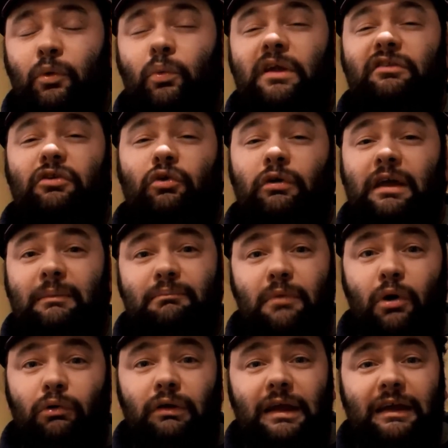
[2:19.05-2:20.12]
We're talking
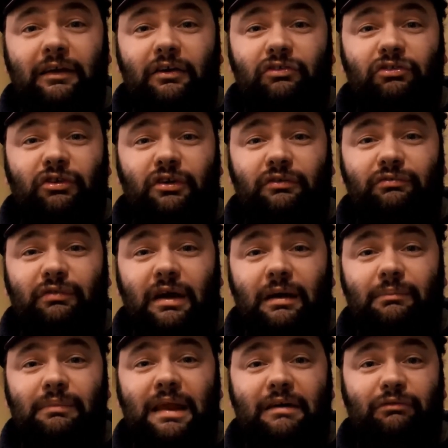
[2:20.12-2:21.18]
malt liquor sort of
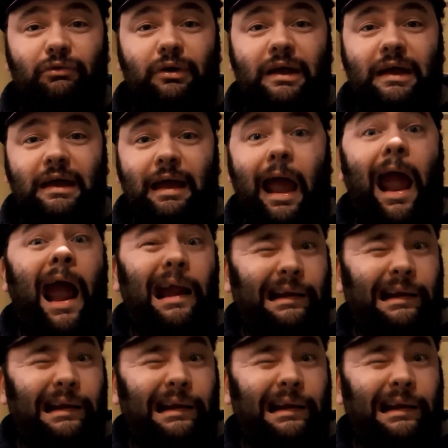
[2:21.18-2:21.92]
um, level here,